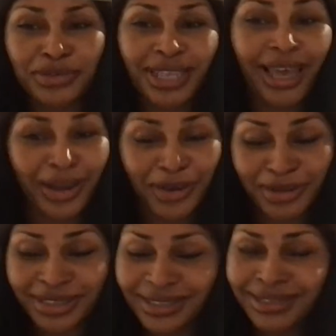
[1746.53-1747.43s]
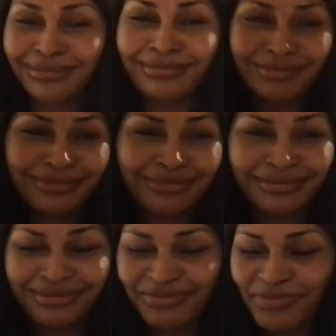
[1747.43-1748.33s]
house
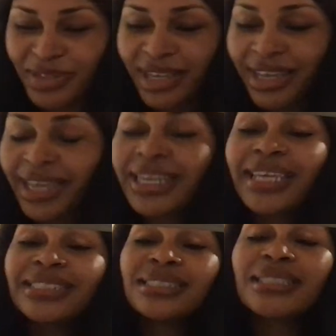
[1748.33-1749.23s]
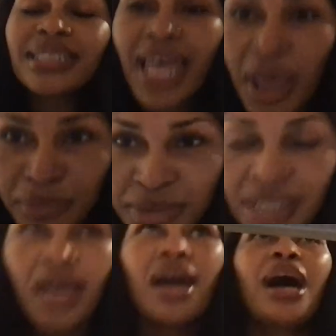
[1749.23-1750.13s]
and I slept.
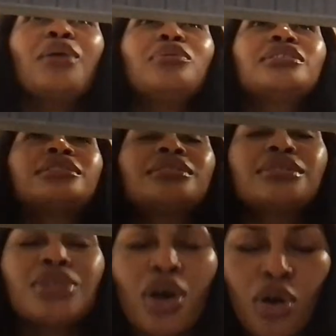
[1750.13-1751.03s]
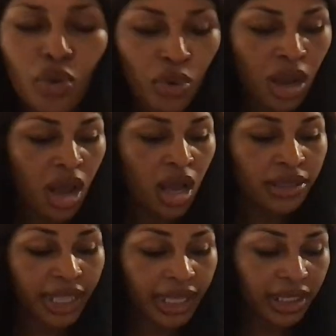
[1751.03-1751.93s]
I was so
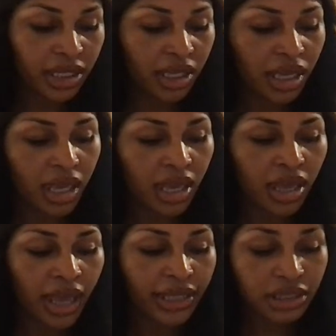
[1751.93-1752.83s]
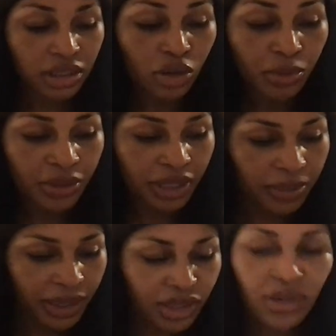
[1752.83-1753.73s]
like, I sobered up.
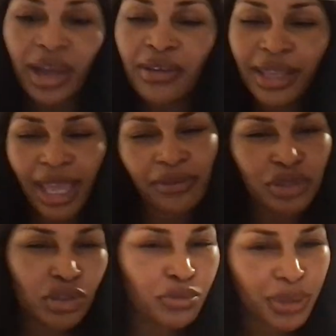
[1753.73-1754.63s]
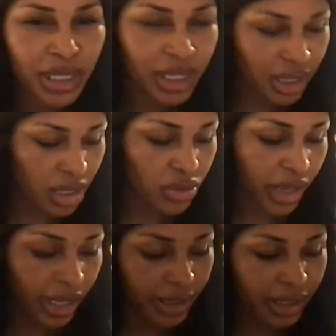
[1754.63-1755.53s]
Like, you know how like after you pee, you
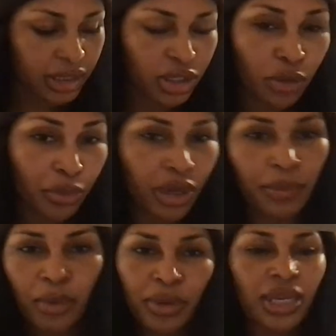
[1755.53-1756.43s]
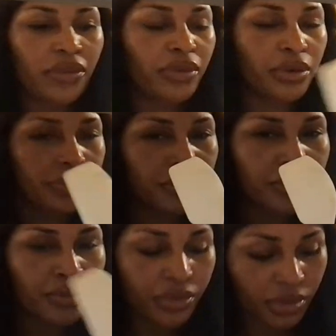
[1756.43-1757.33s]
kind of like sober up or whatever.
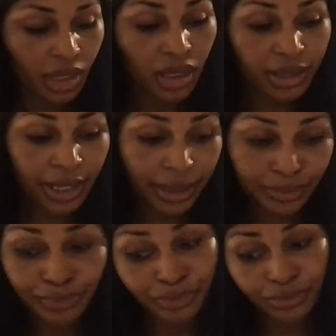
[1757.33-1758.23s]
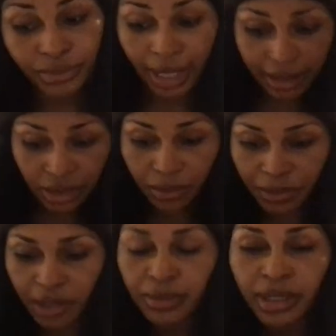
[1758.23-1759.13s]
Yeah, I had sobered
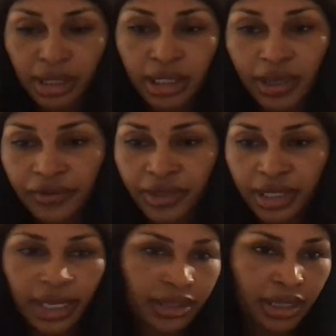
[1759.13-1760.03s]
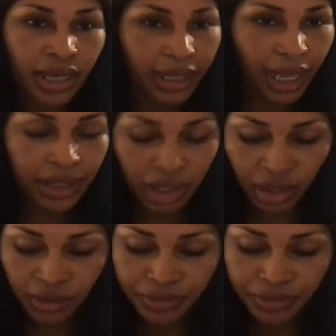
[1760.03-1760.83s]
up good enough, and I got there,